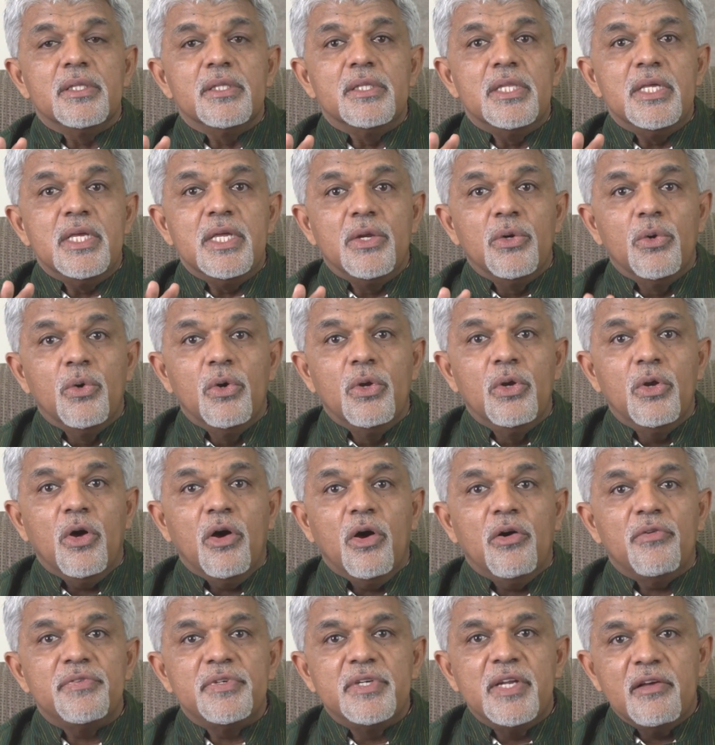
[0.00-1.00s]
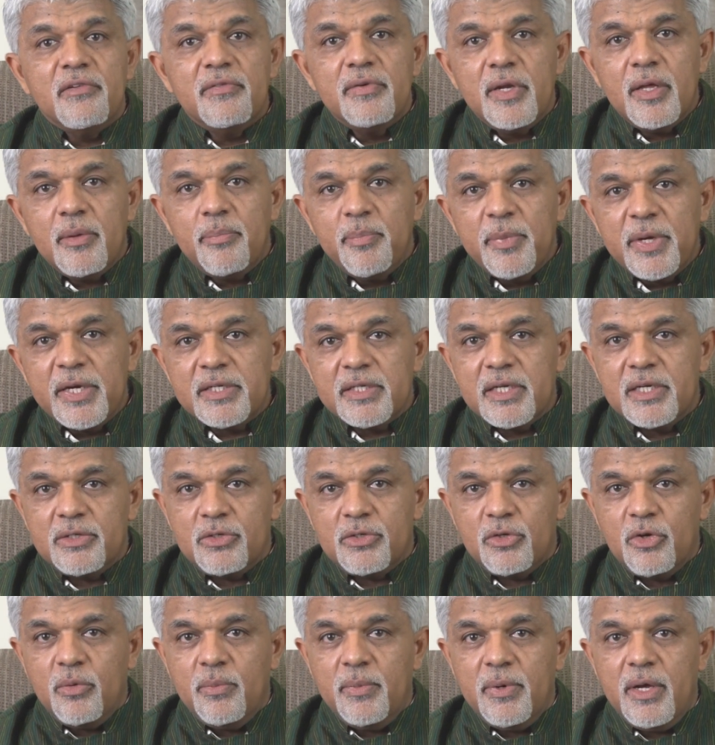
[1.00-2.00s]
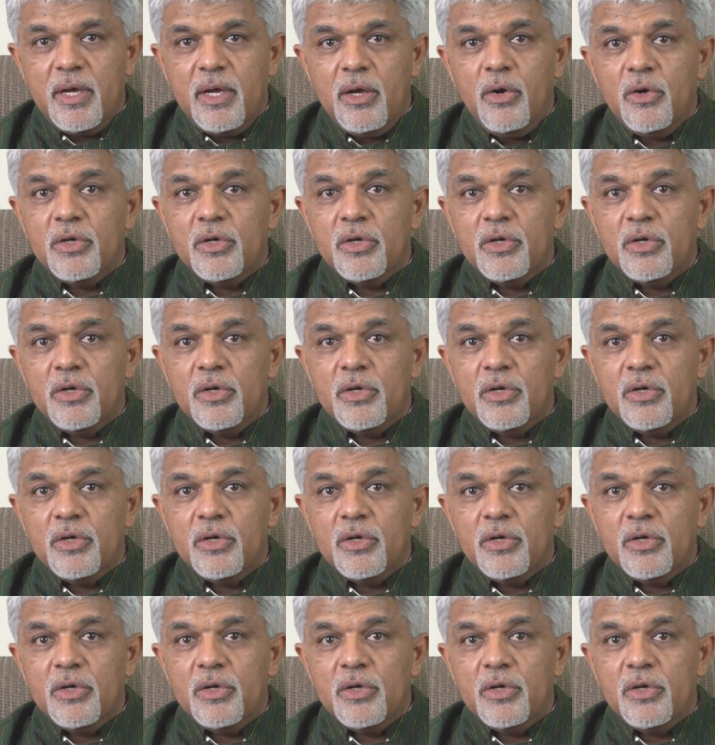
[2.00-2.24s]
The role of developmental trauma